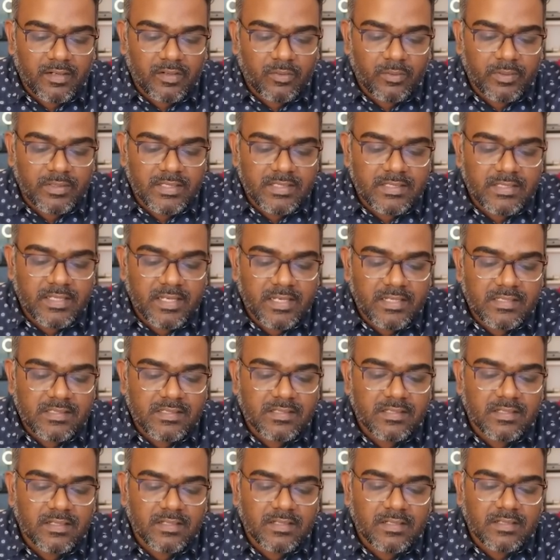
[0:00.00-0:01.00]
Now, in this
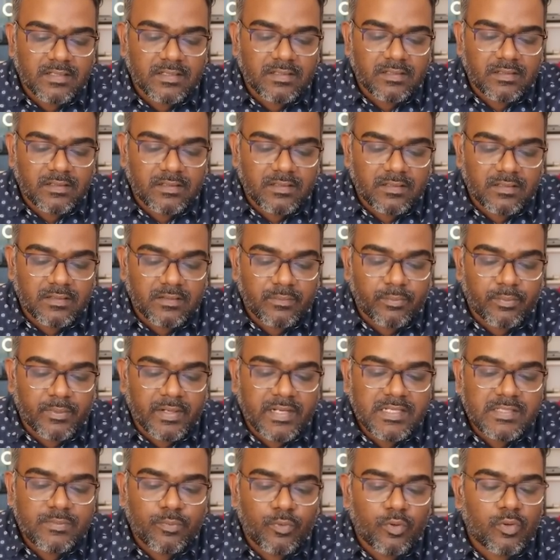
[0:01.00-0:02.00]
case, the
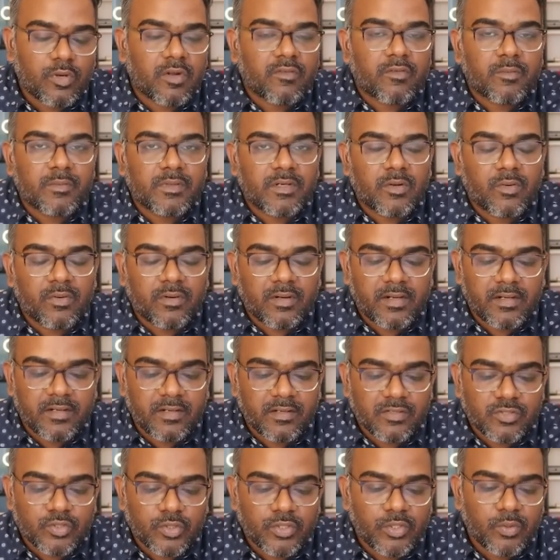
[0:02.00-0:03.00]
price broke out from the downtrend
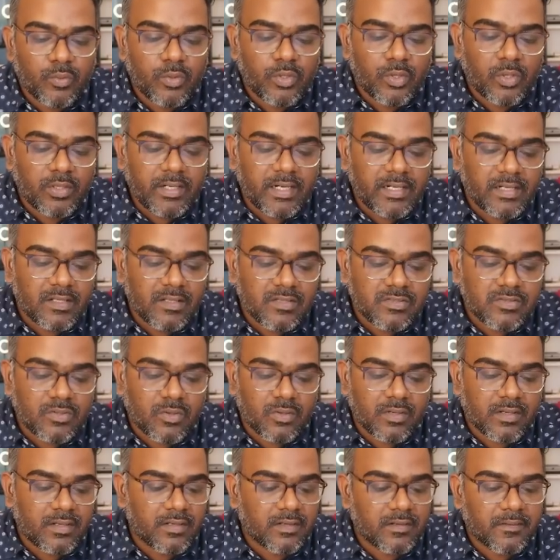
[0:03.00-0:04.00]
here. So you will not enter the
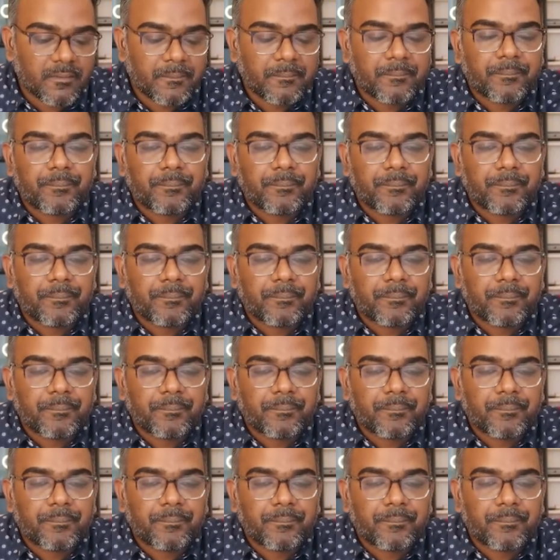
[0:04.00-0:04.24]
stock here,